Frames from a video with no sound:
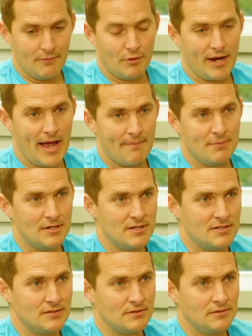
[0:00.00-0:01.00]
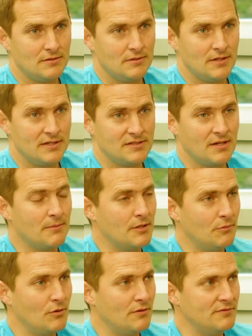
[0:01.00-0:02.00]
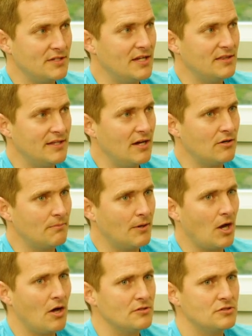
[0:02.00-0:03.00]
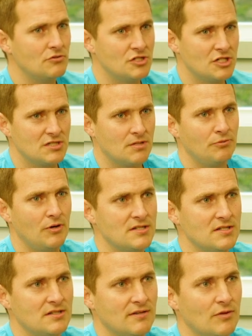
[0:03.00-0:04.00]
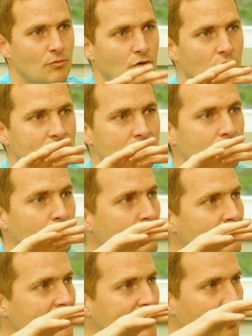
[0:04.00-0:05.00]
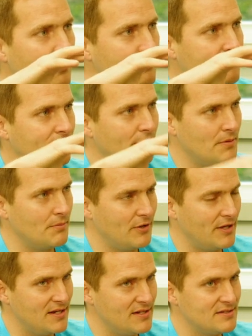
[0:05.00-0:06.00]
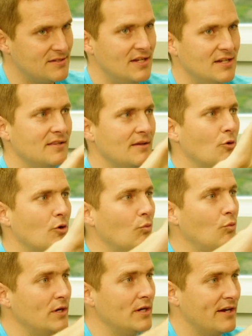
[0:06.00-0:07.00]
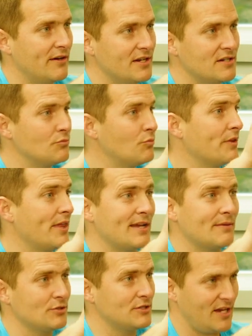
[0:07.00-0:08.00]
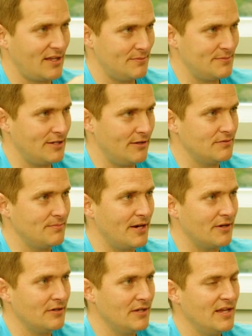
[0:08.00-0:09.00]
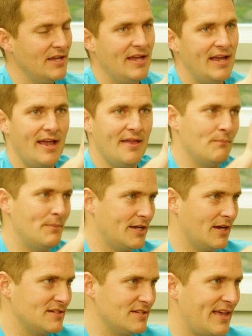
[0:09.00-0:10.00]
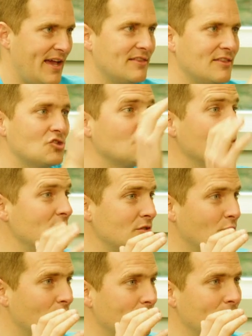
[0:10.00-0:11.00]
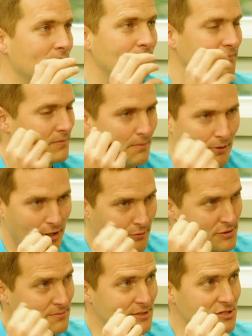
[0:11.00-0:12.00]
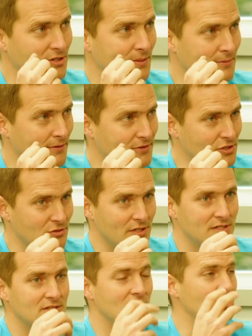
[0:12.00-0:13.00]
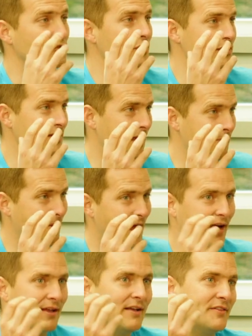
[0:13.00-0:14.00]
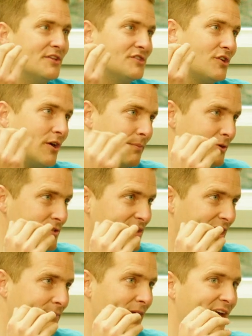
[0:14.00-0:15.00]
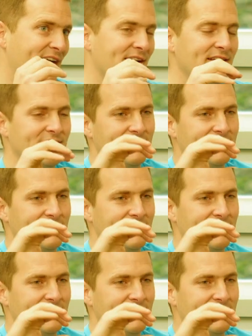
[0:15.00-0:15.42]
then what happened is some of the wolves ate the elk, but also just the presence of the wolves moved the elk from the plains into the more wooded areas where they can protect themselves better. And because of that, the trees weren't the bark wasn't being scraped off the trees. The trees came back. The songbirds came back.